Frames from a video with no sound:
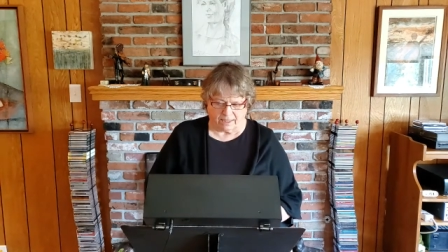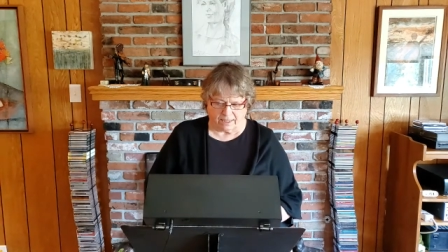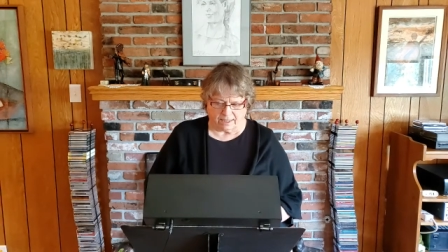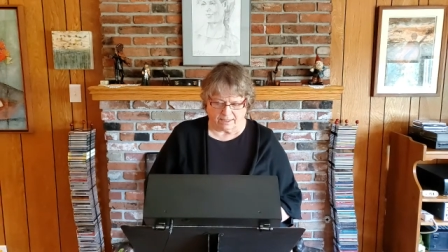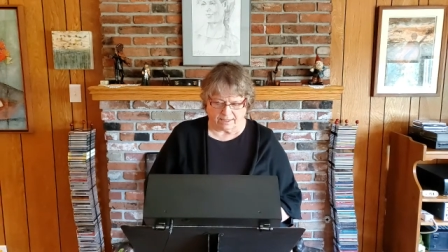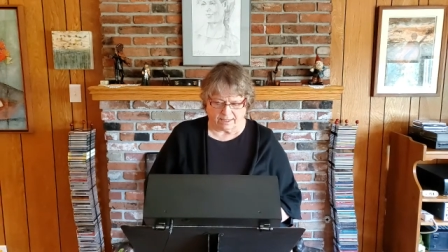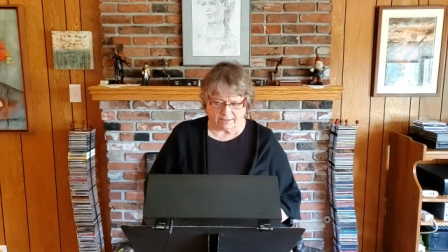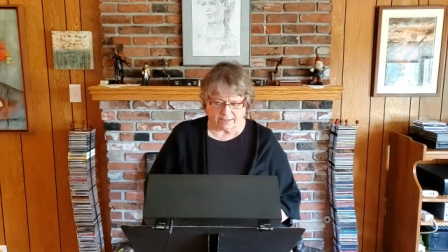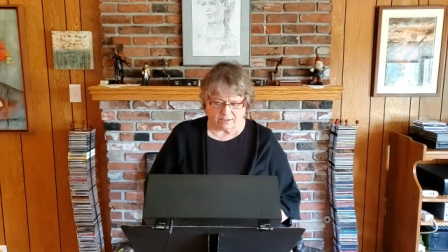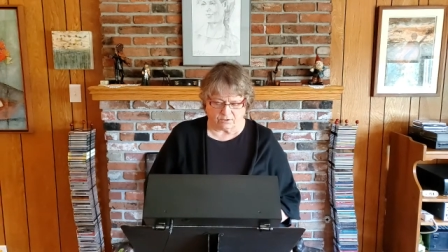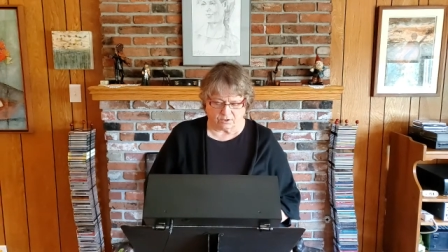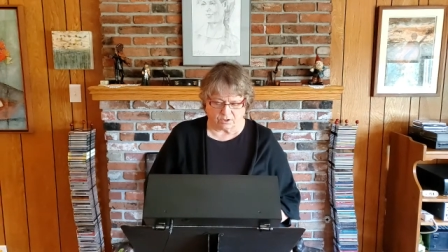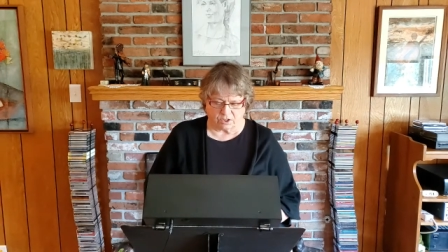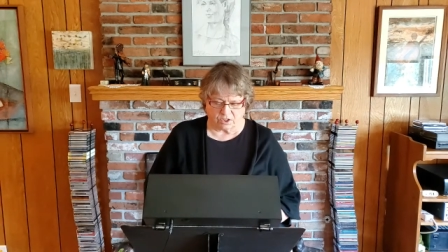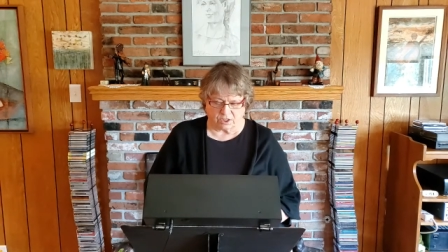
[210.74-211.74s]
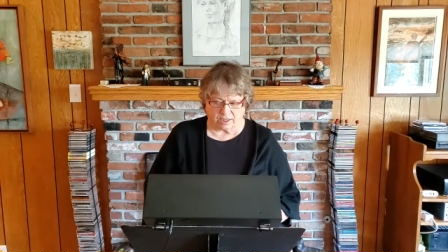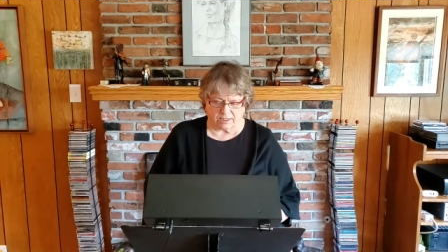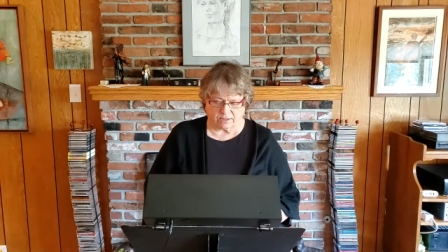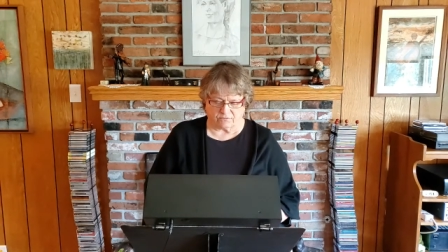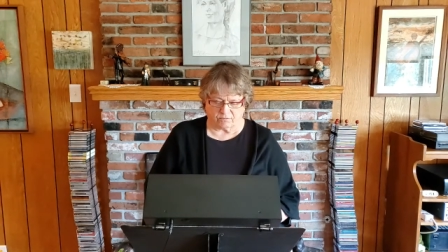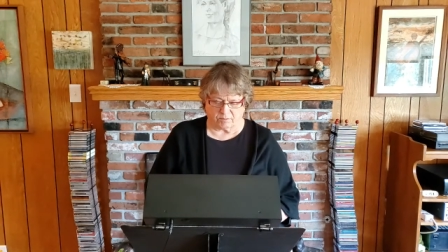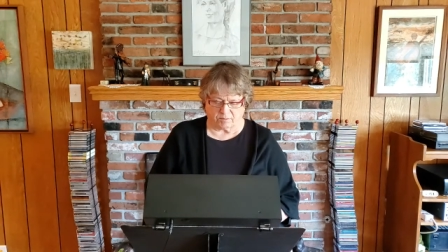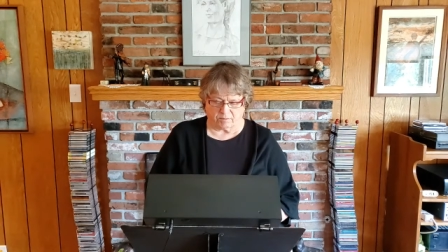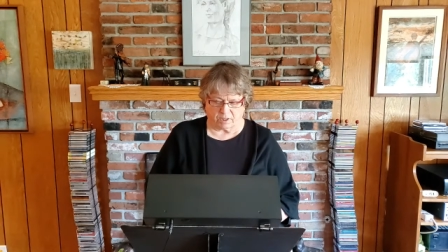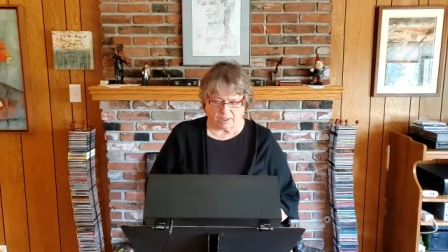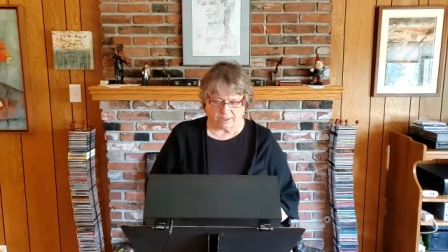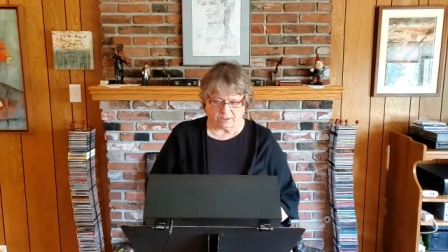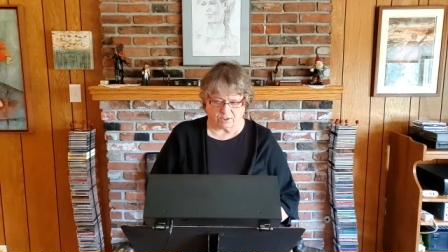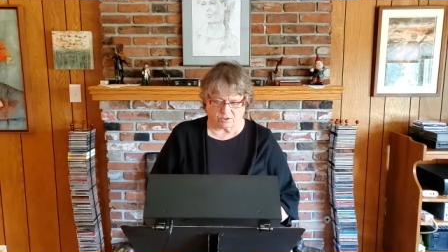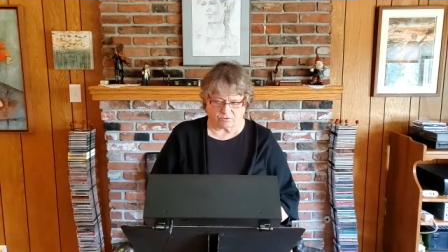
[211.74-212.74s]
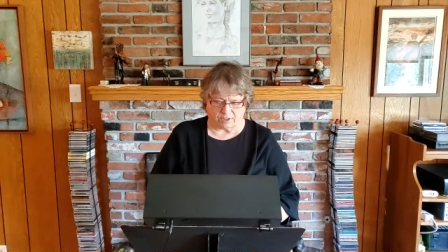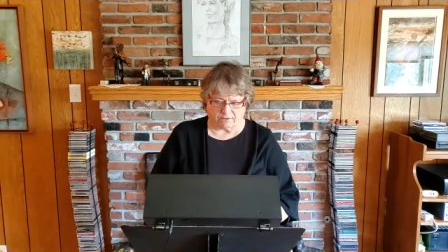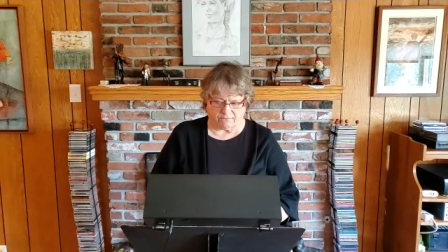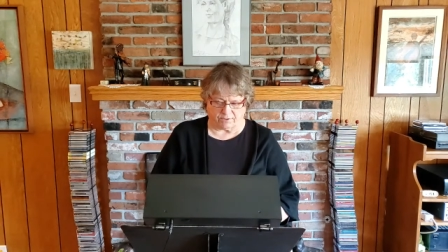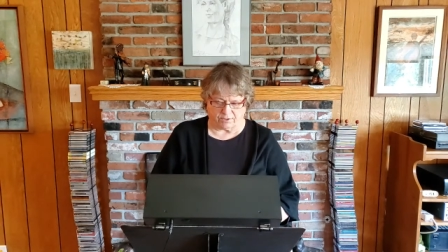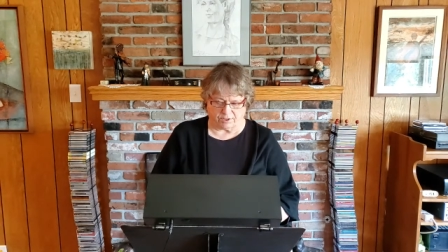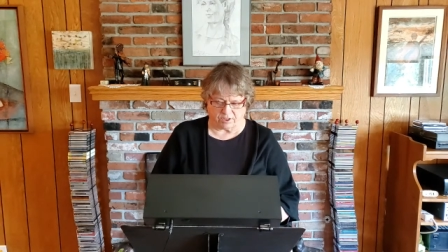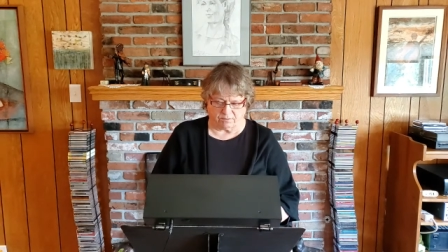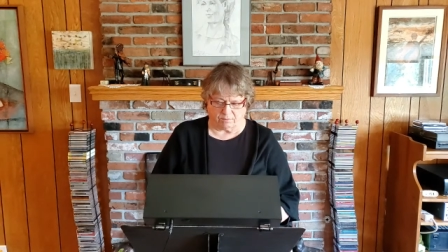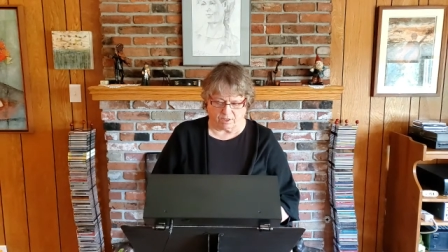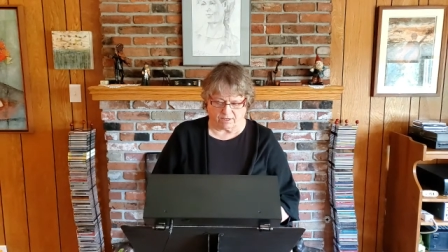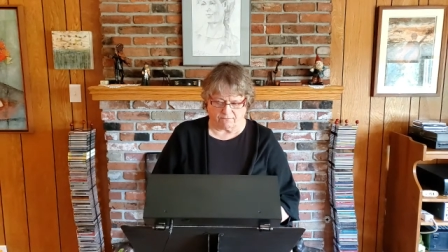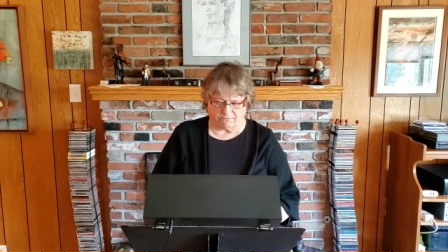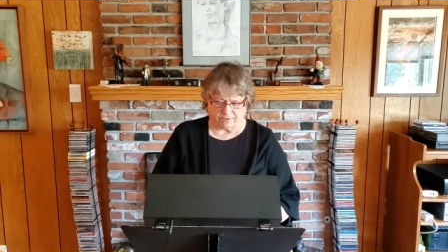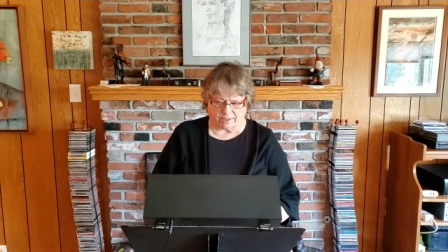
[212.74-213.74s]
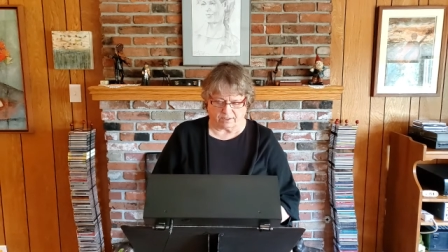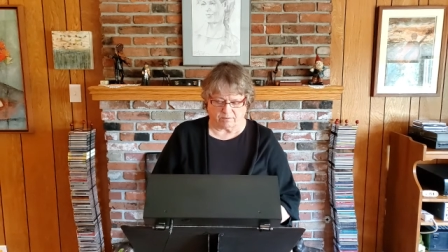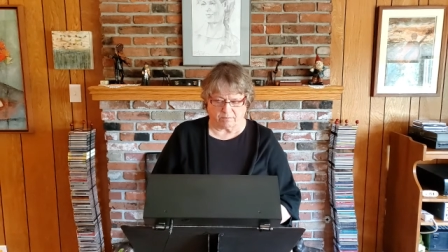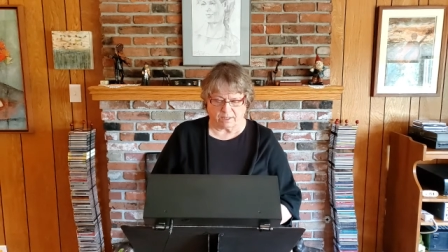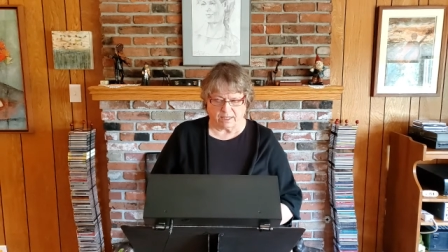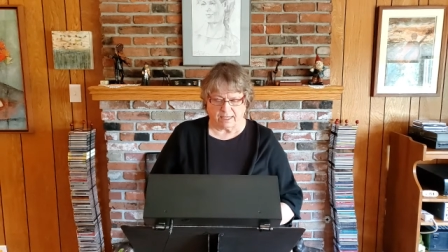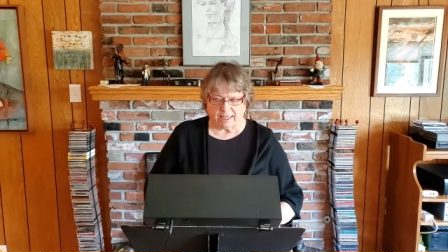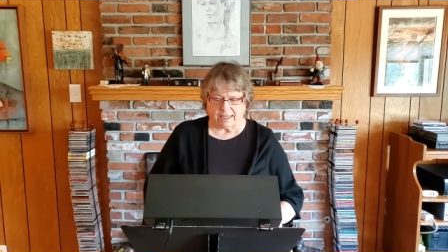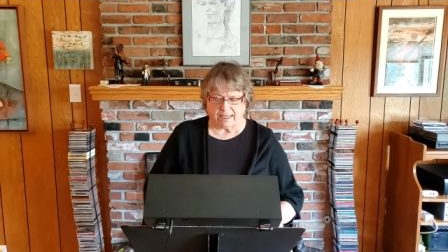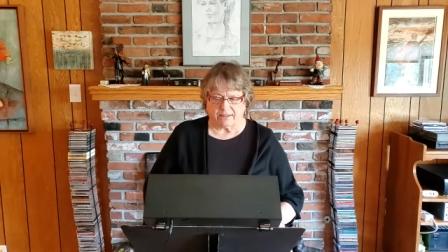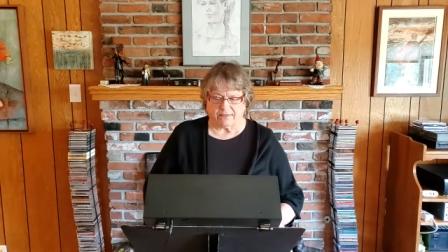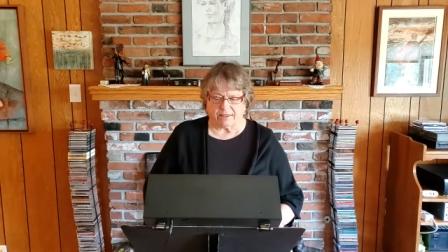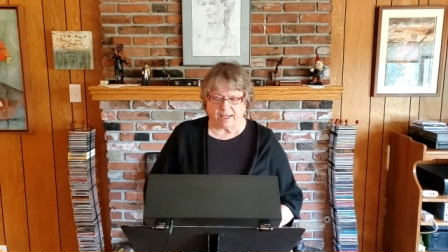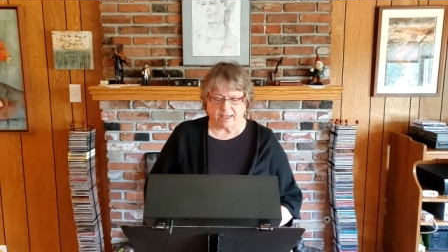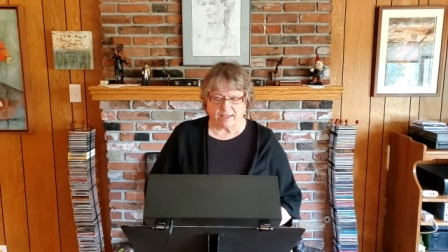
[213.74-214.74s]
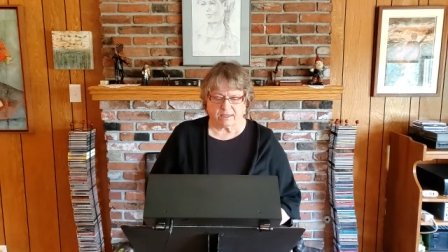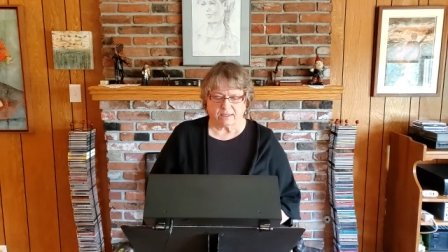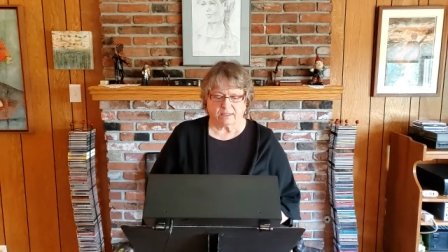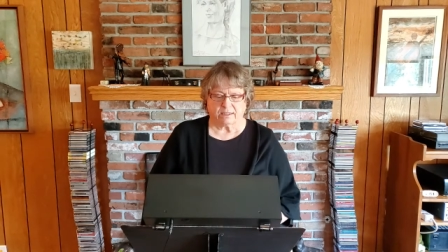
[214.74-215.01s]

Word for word: And they, they took designs from Amati and Stradivarius, modified them, and that